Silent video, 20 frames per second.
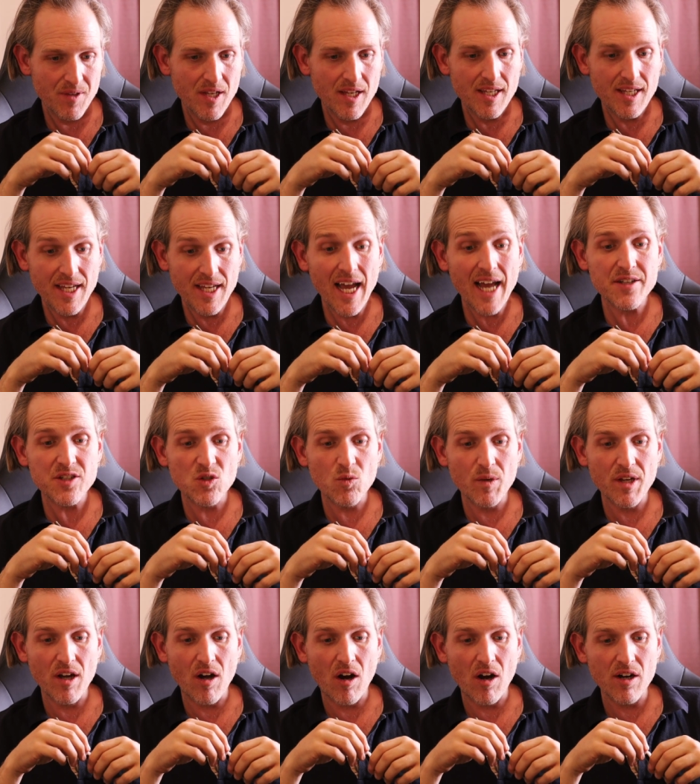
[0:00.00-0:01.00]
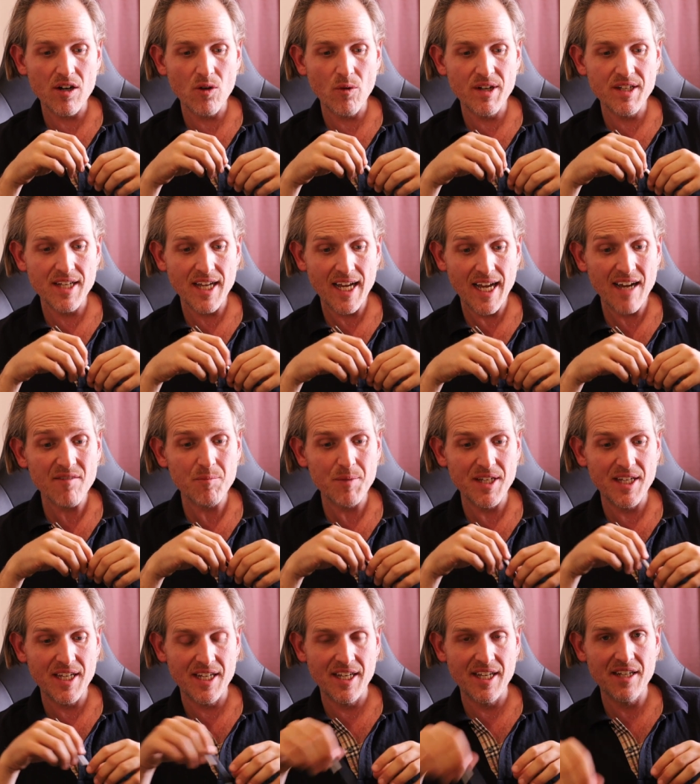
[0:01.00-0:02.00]
yes, we are going to have
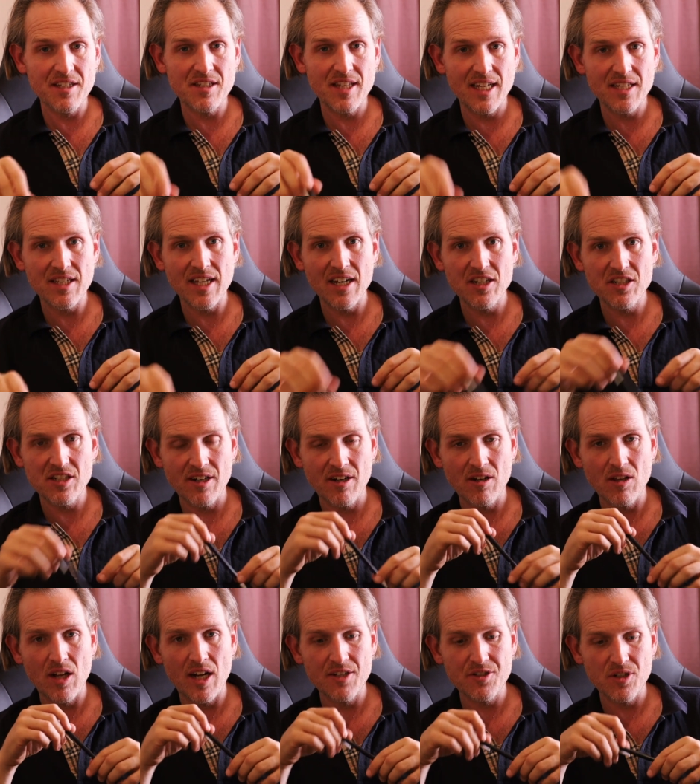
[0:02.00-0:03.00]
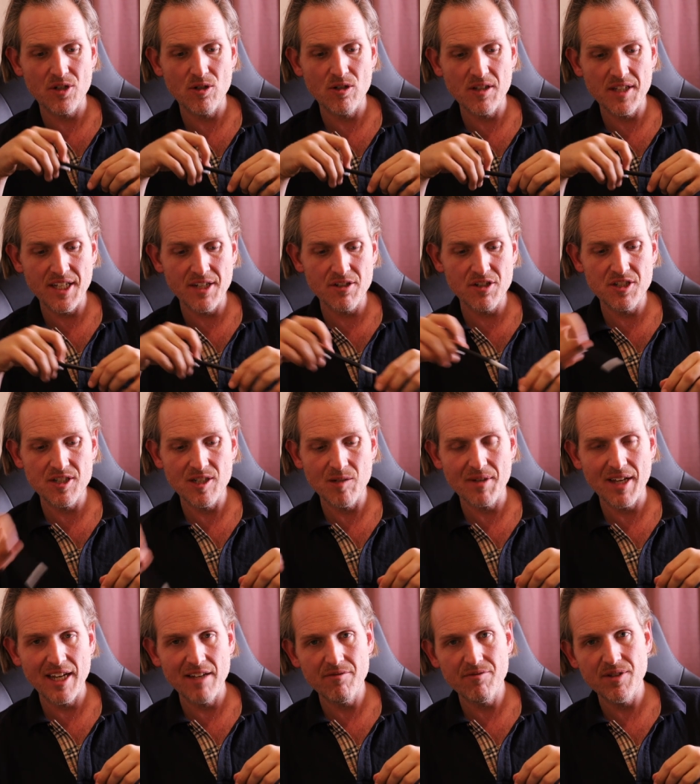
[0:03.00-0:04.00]
beginnings. That's actually our logical leadership.
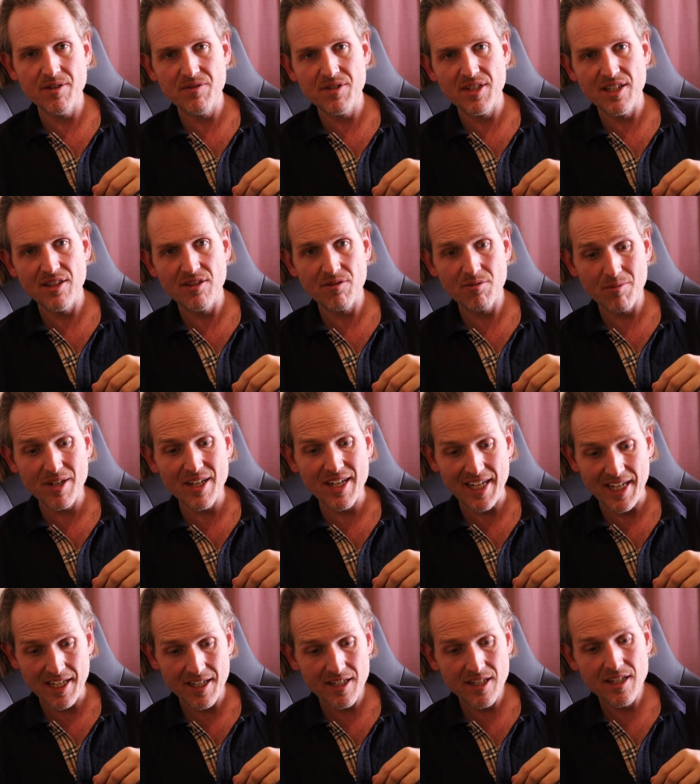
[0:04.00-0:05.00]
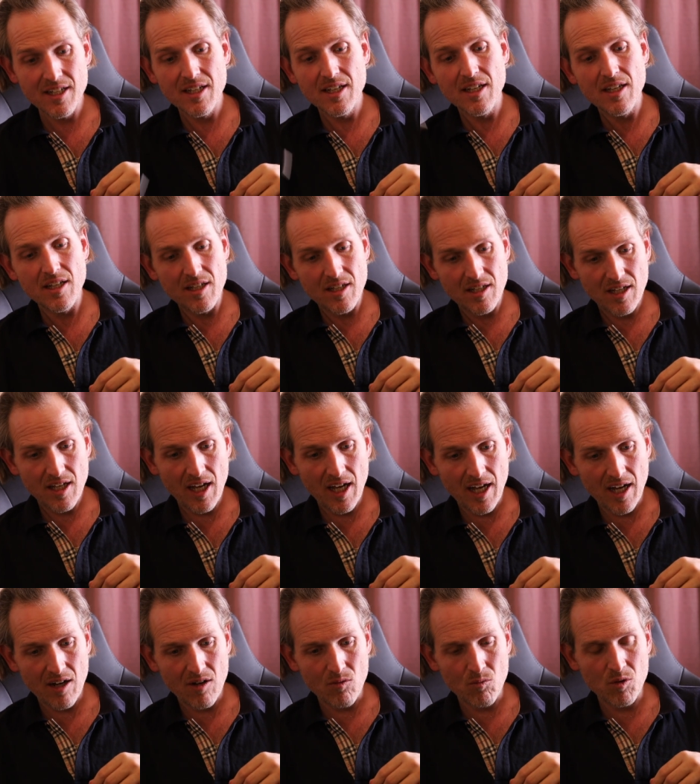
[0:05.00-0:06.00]
Gate 53
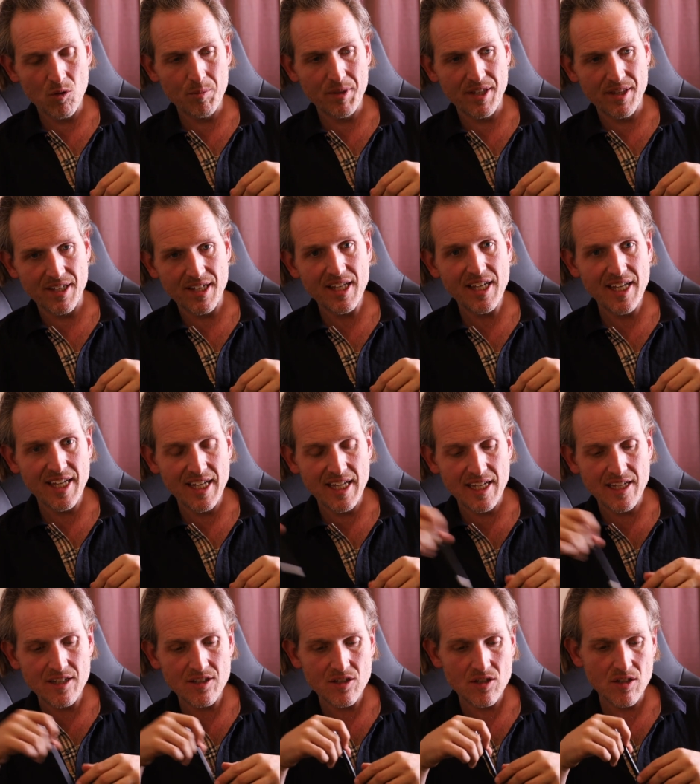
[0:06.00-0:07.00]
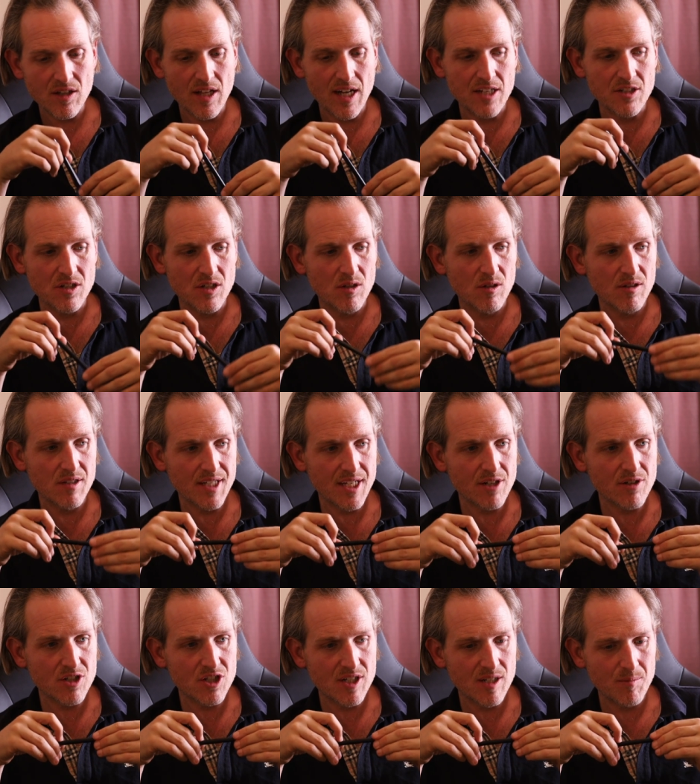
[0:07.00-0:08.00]
uh, will be the key to logical
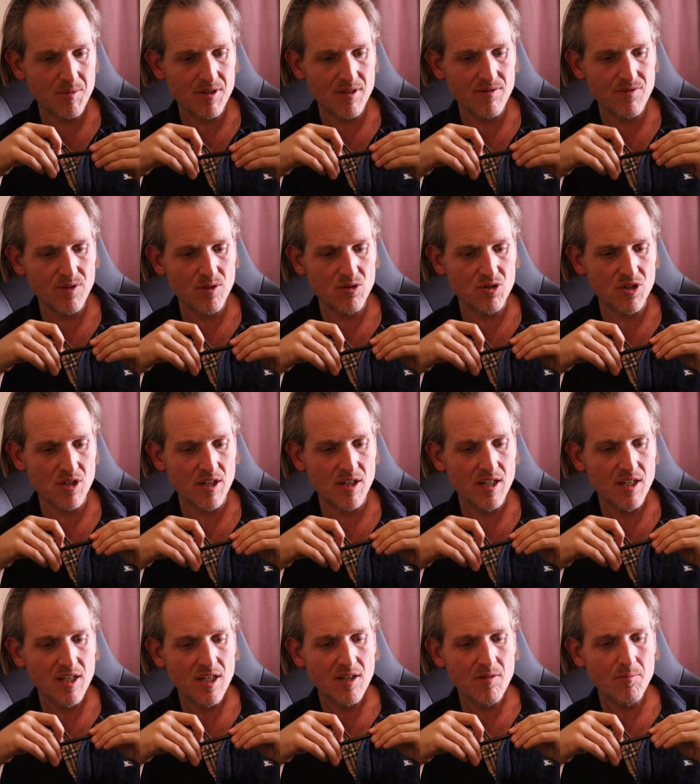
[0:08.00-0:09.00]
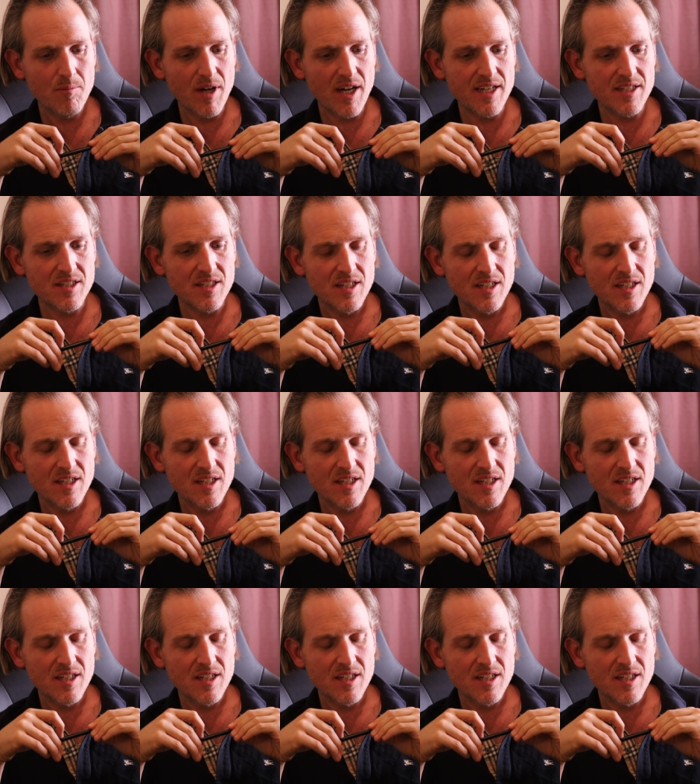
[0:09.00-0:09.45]
leadership in the future. But